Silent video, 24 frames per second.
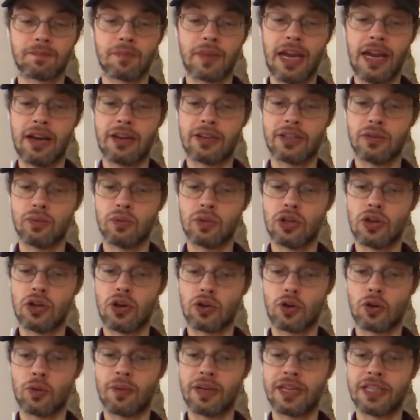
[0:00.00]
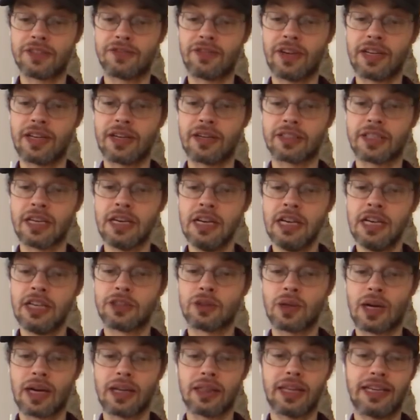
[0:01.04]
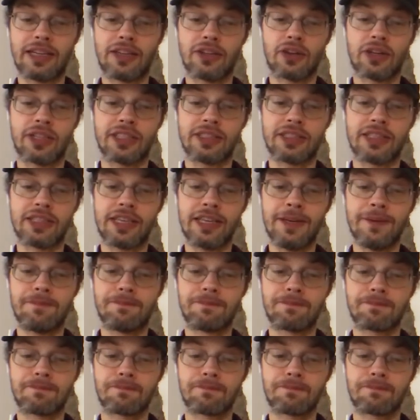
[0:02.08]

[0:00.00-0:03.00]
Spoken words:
Hareton would not open his fingers, so I laid it on his knee.